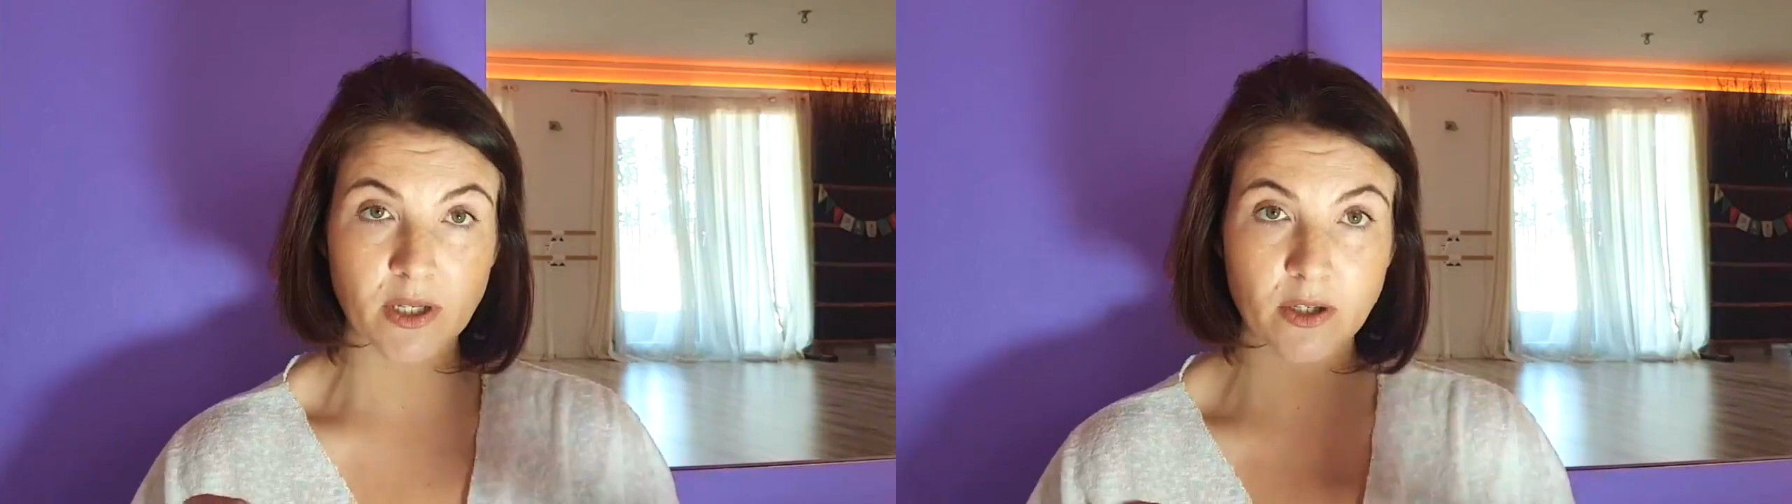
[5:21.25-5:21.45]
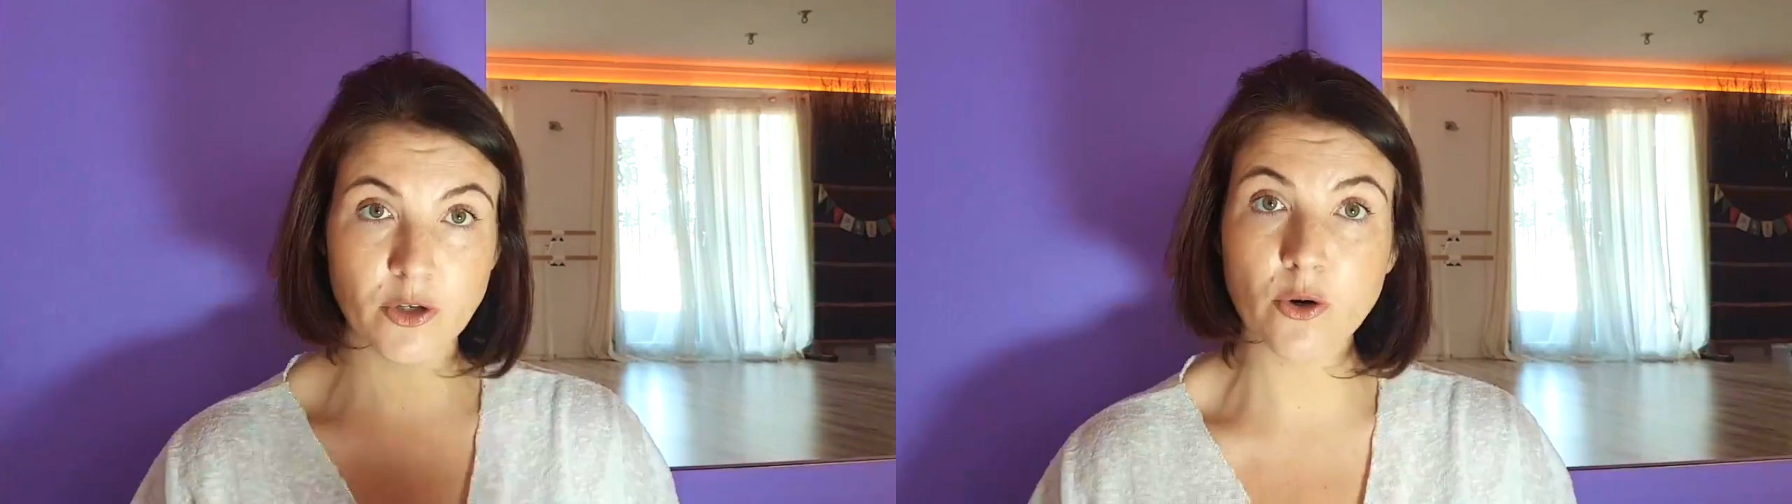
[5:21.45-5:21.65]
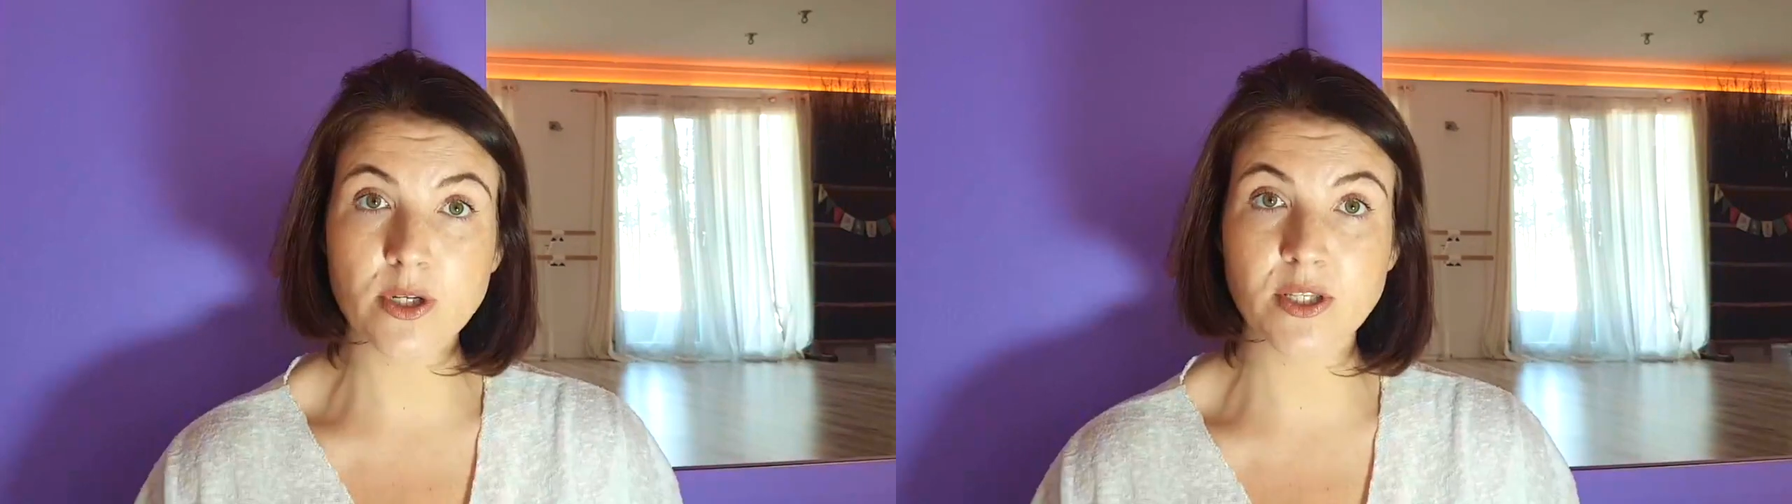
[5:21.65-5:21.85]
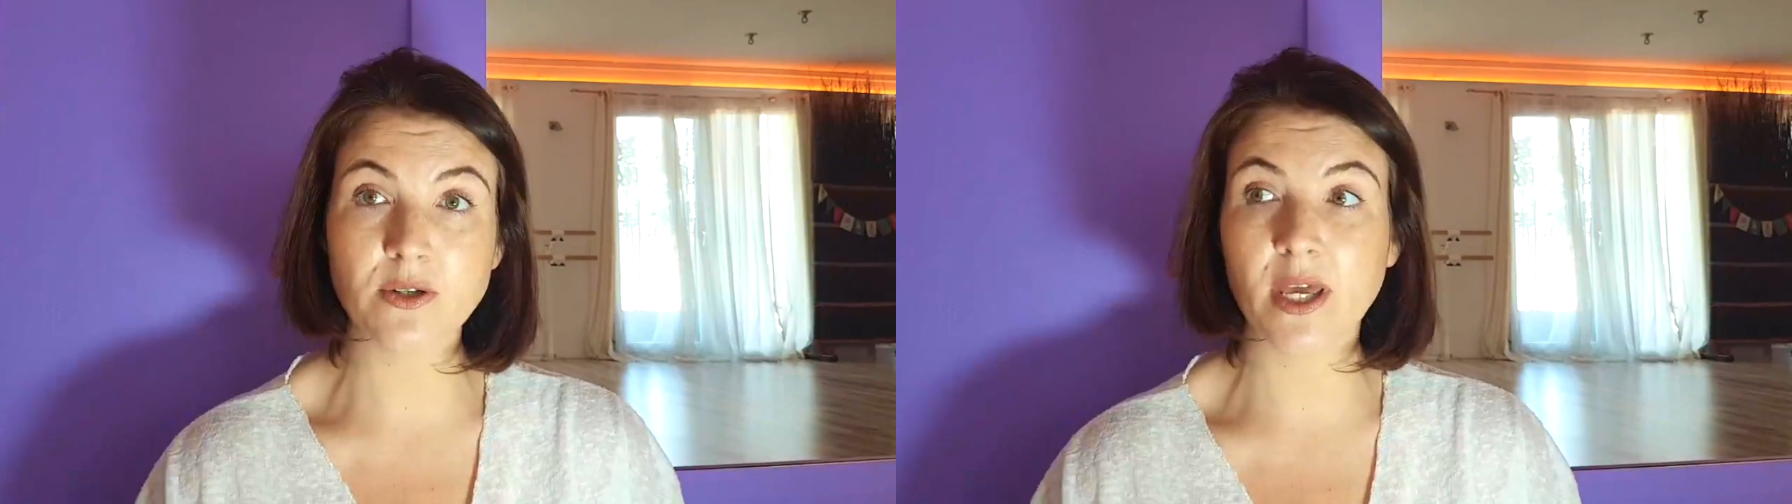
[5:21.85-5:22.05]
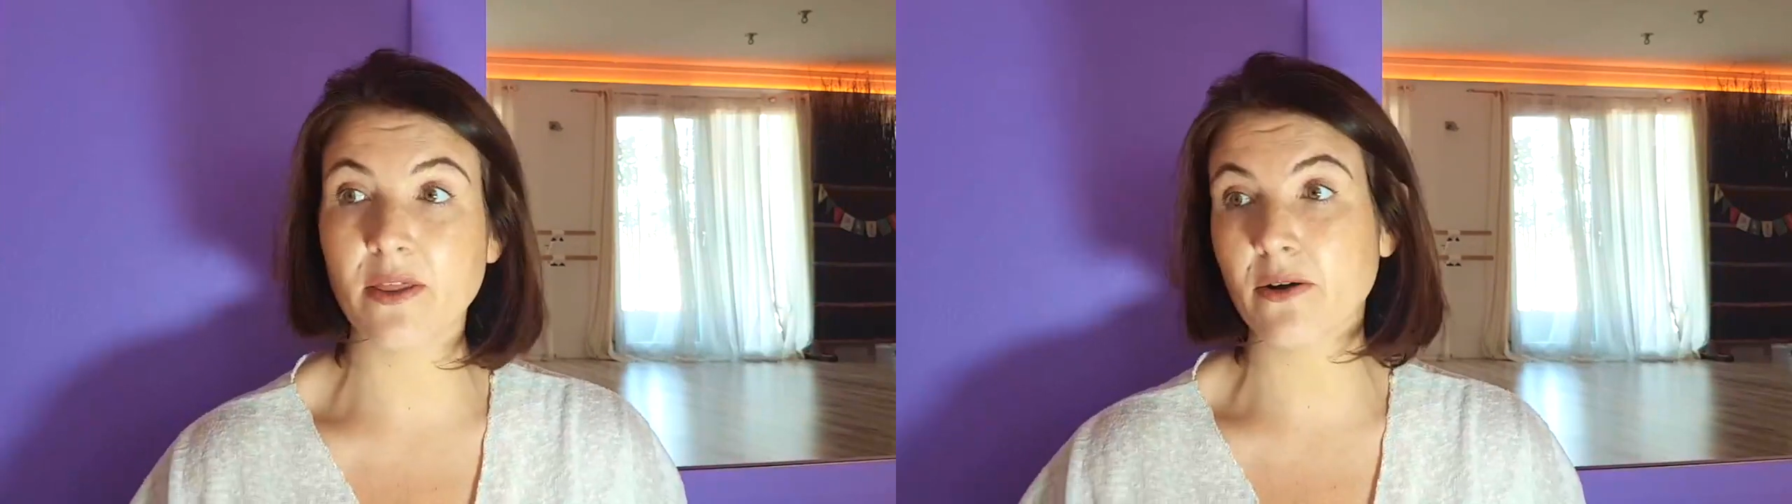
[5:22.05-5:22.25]
yours
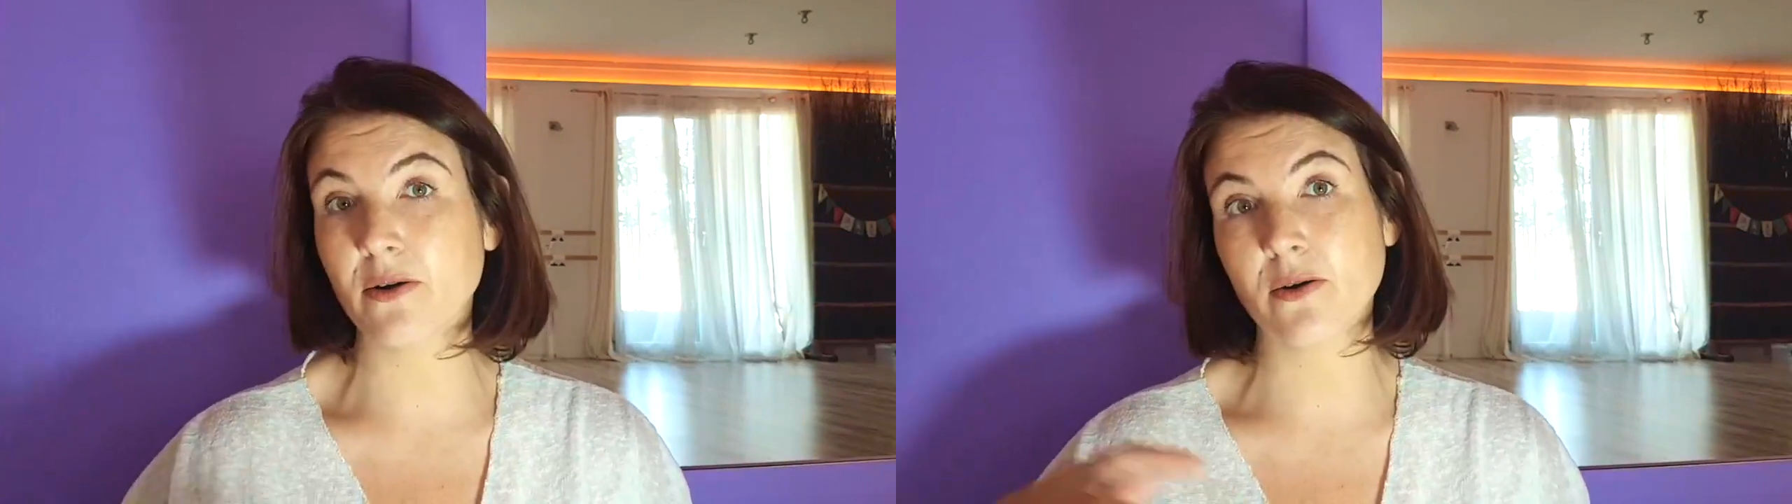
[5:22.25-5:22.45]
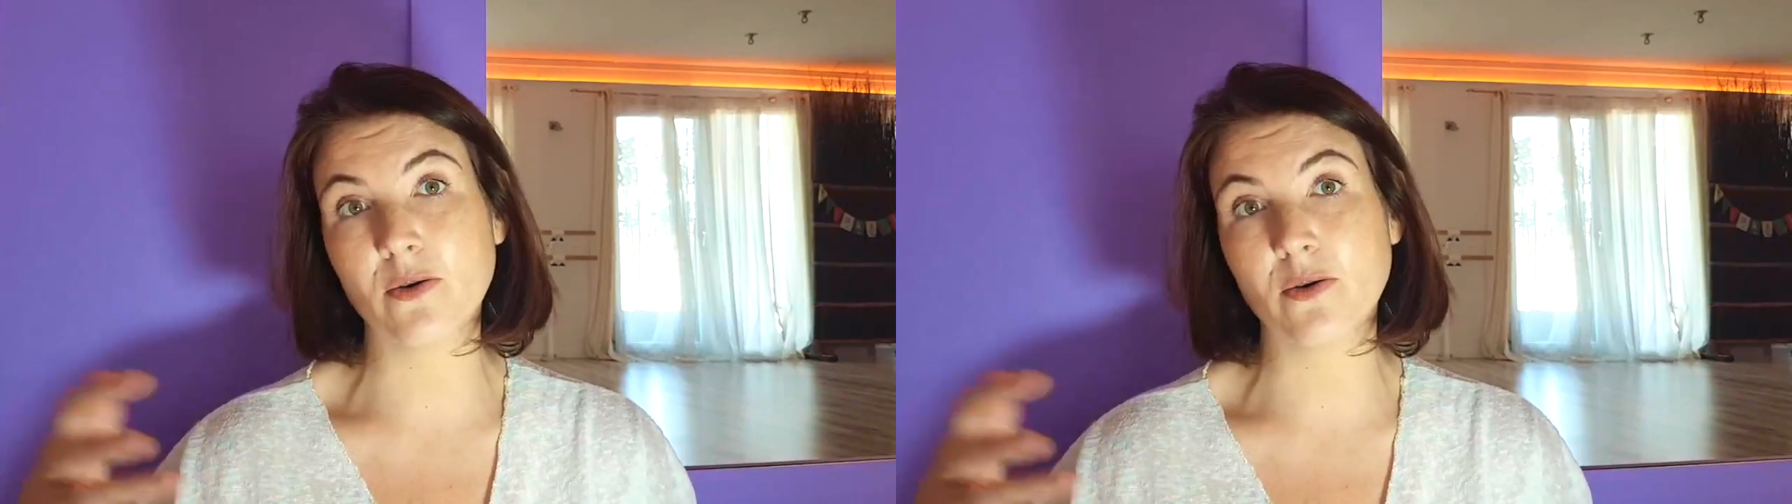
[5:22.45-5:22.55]
together